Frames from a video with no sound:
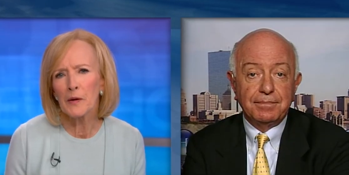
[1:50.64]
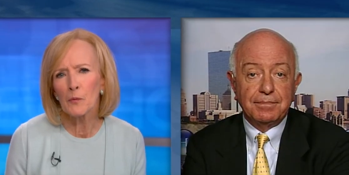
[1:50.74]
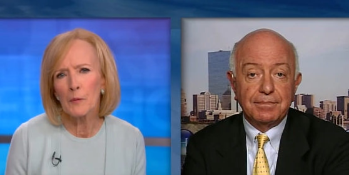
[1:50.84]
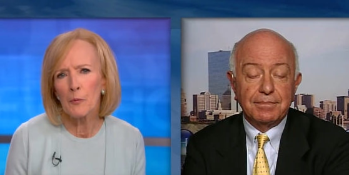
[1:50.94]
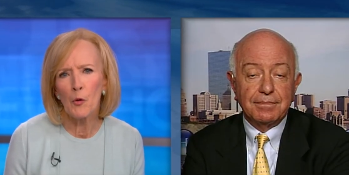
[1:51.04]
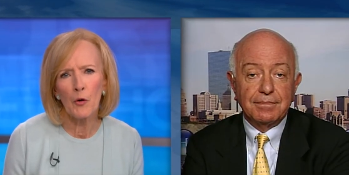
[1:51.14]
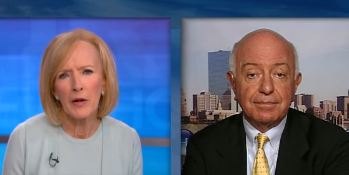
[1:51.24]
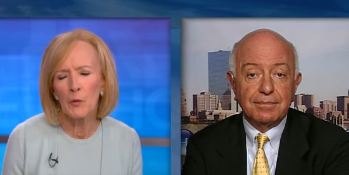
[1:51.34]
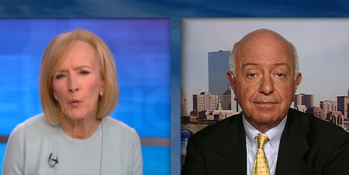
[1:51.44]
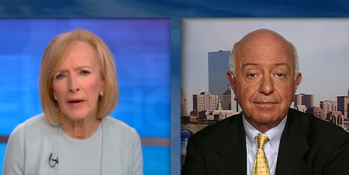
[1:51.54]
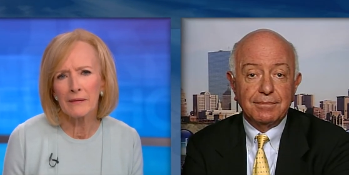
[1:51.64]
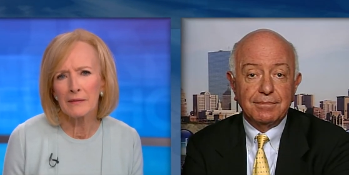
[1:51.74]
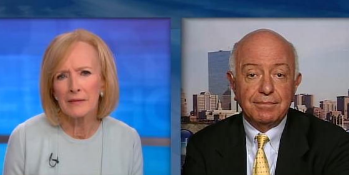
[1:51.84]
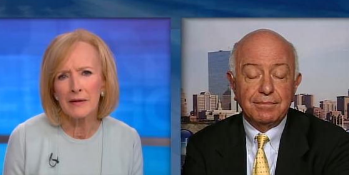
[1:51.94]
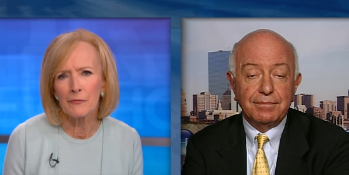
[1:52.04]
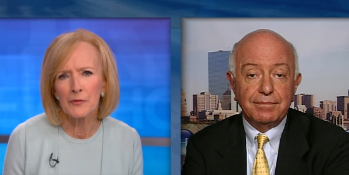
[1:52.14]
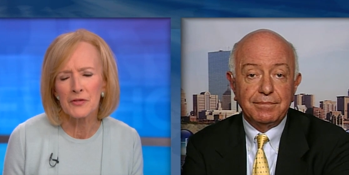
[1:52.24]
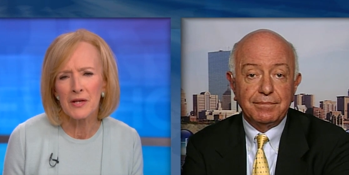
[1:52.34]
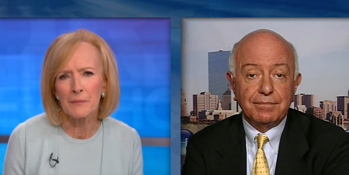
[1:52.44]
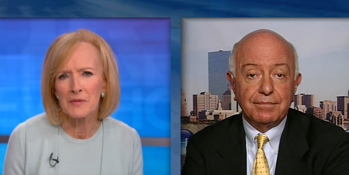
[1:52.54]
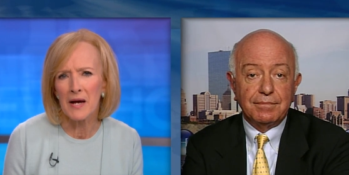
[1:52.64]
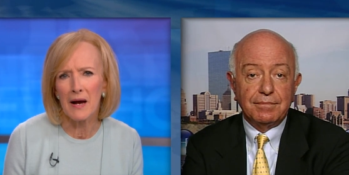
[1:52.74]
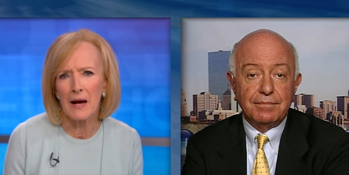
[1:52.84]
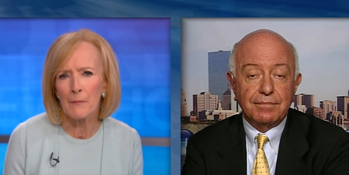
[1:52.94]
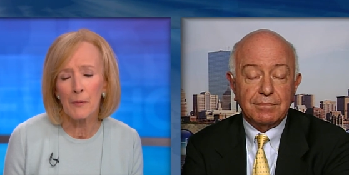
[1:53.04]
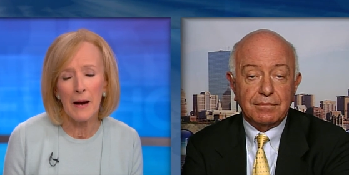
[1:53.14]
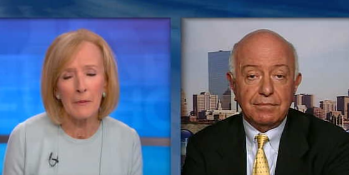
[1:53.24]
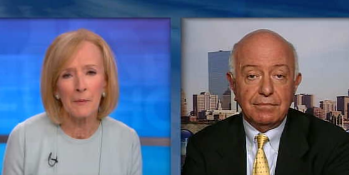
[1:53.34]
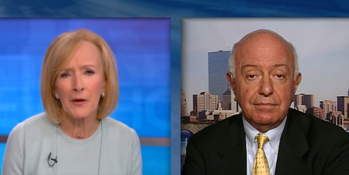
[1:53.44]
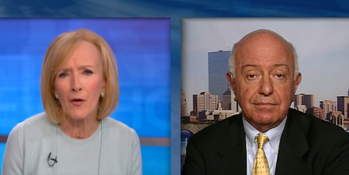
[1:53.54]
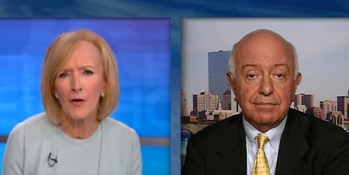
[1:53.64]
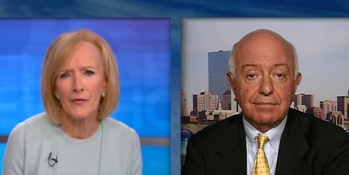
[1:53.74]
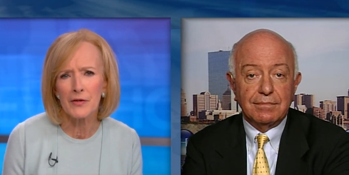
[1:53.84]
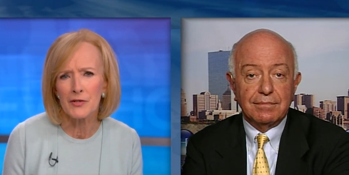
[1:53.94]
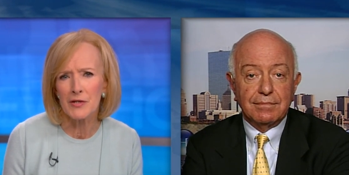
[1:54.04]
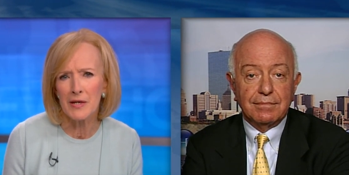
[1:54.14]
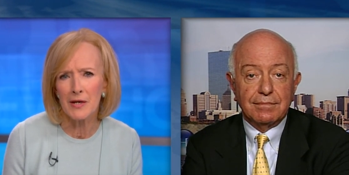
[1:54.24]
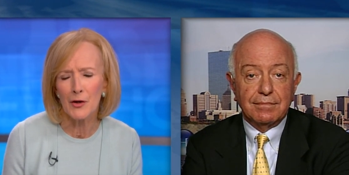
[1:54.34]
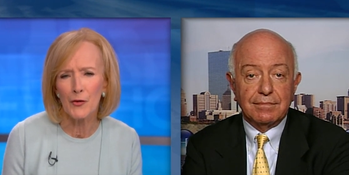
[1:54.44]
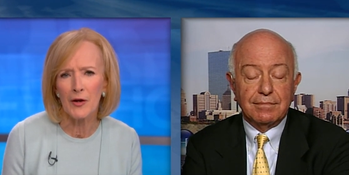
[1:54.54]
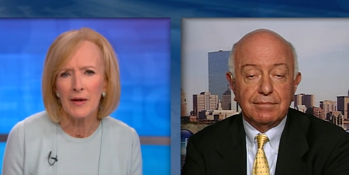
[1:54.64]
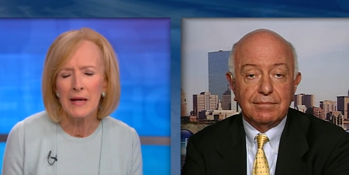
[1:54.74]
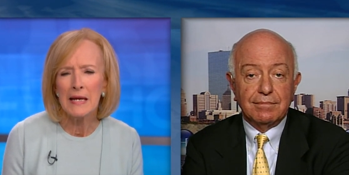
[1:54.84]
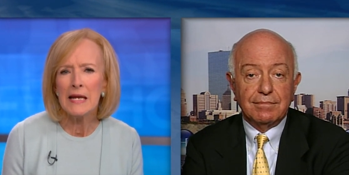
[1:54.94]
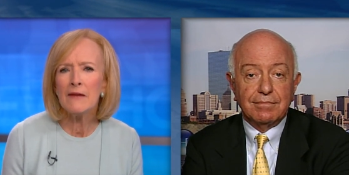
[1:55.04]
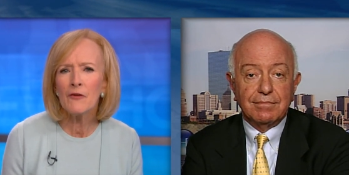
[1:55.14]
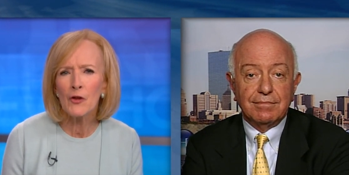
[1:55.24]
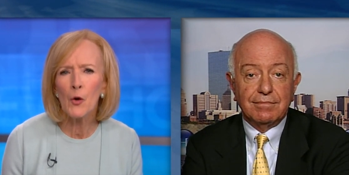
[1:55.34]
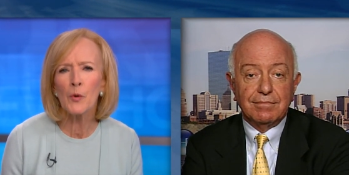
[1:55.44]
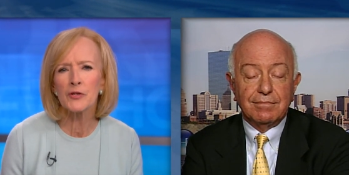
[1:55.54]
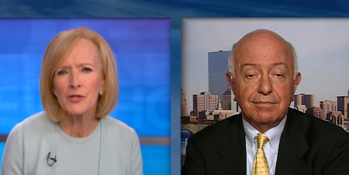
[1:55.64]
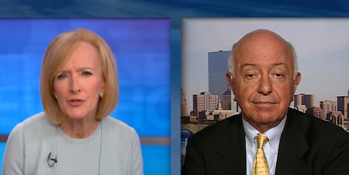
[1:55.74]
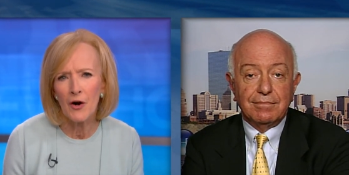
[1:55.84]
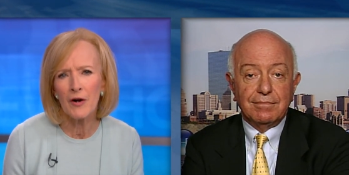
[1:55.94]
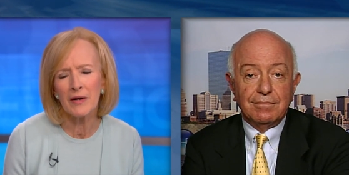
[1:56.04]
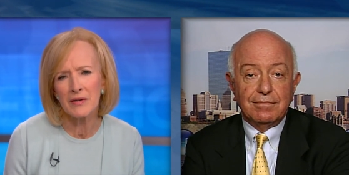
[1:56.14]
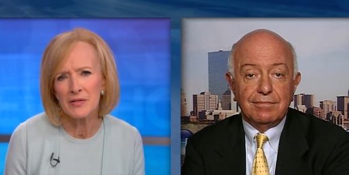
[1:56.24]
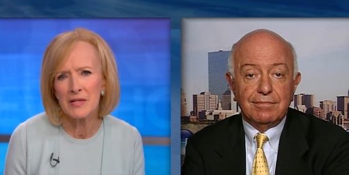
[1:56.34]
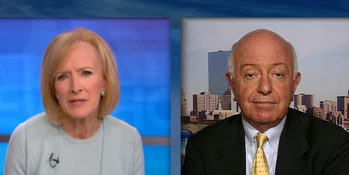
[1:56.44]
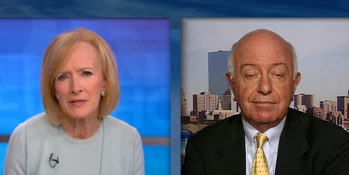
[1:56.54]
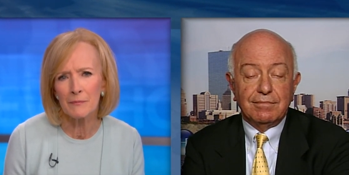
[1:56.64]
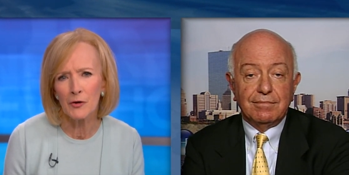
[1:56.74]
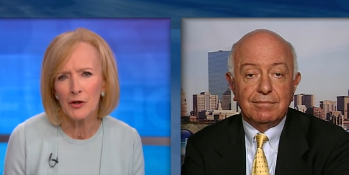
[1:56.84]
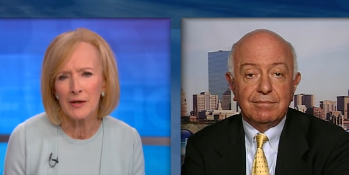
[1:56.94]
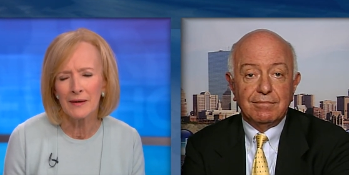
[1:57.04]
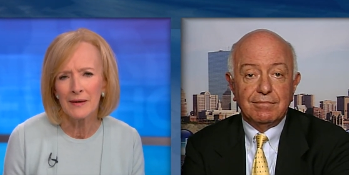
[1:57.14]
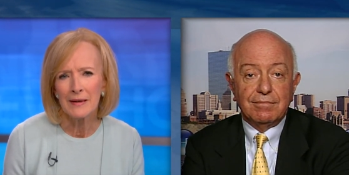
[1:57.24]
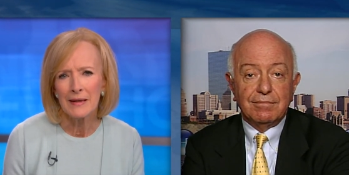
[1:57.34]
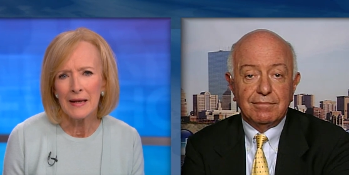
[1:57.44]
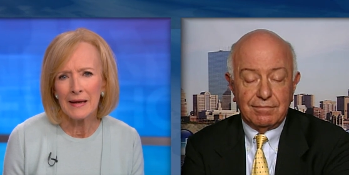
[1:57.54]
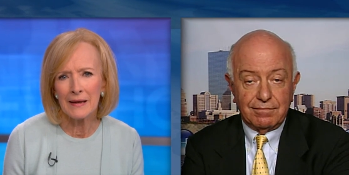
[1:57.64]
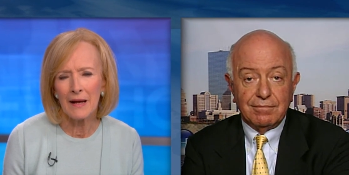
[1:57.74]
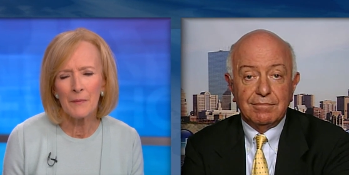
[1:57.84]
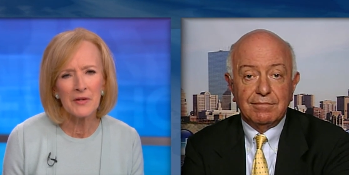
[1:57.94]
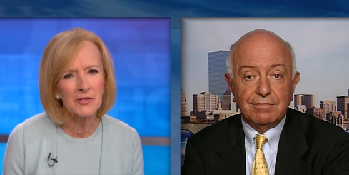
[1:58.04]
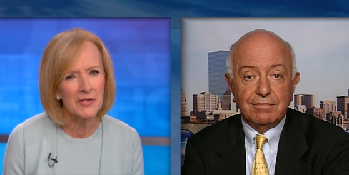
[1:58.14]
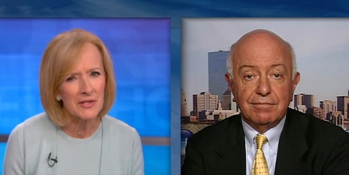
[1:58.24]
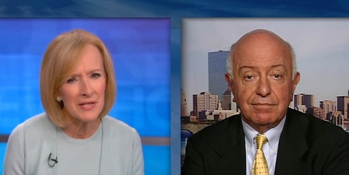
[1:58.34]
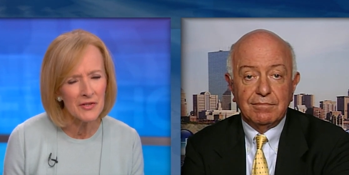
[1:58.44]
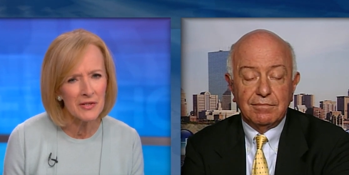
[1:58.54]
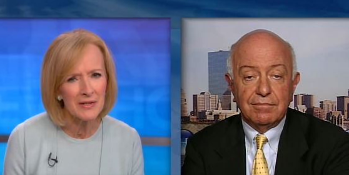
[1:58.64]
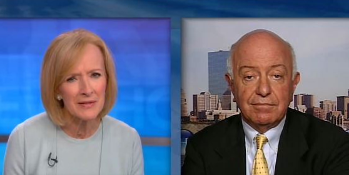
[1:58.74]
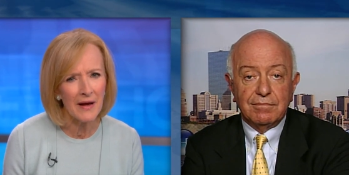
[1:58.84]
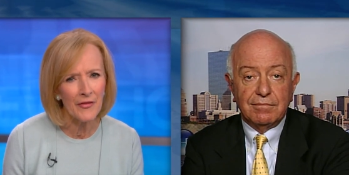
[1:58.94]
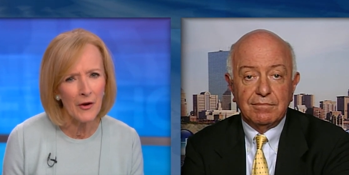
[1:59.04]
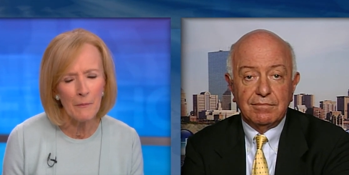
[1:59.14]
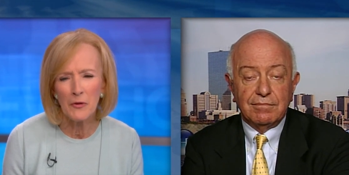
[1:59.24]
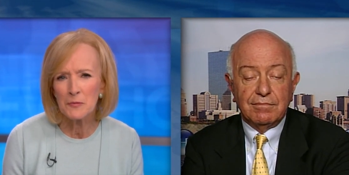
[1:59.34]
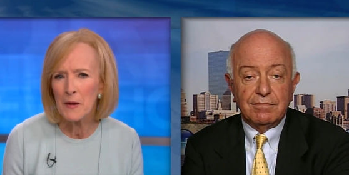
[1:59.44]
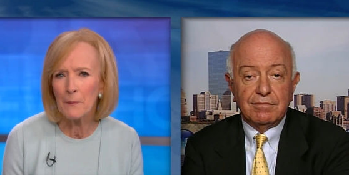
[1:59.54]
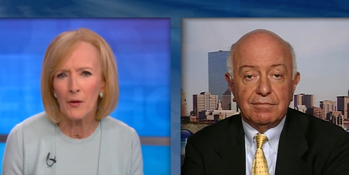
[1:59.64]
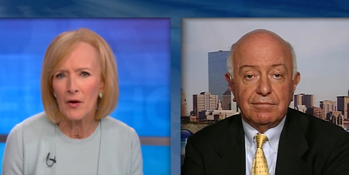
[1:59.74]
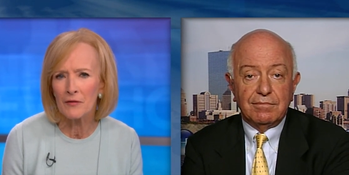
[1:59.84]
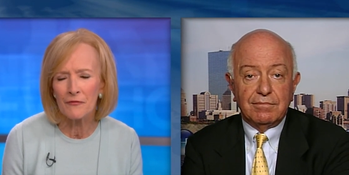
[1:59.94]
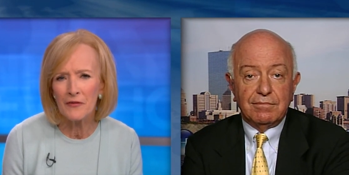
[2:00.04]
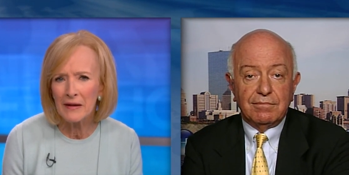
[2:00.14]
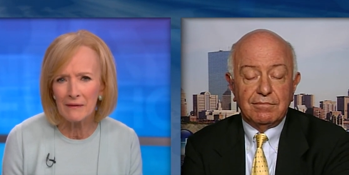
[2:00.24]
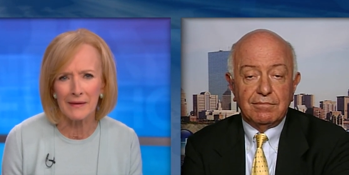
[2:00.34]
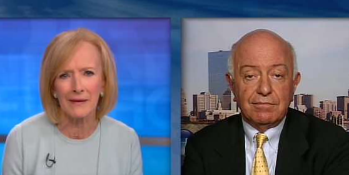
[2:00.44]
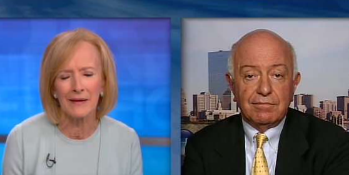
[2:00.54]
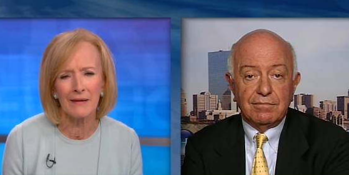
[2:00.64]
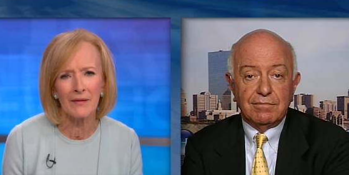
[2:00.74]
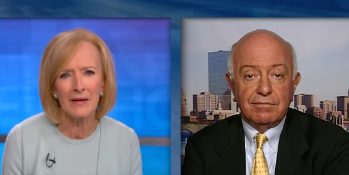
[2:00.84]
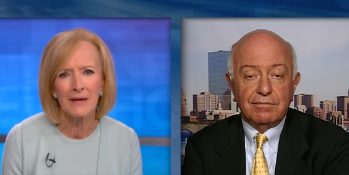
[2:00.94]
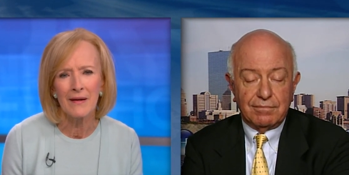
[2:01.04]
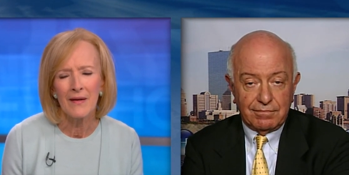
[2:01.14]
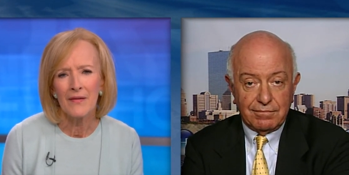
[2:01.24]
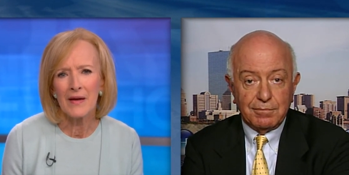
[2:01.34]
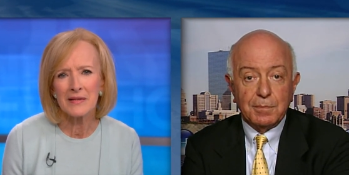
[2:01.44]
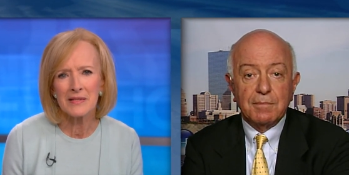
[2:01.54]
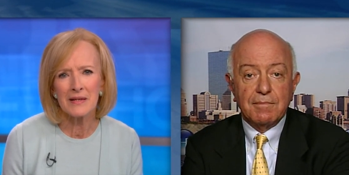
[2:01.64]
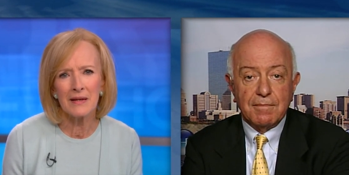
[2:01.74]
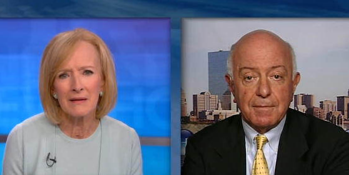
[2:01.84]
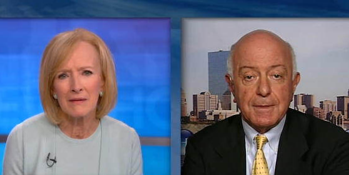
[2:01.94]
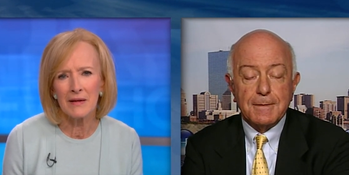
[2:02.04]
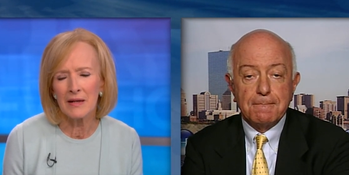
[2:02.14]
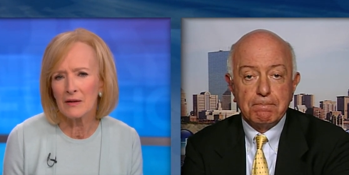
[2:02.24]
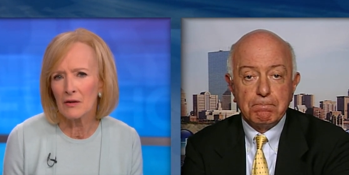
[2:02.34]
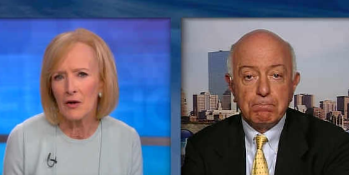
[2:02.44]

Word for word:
Speaker 1: been reporting regularly for some time, probably all this year, that even though we're starting to see some good economic statistics out there, most people aren't feeling it, and that that's in, in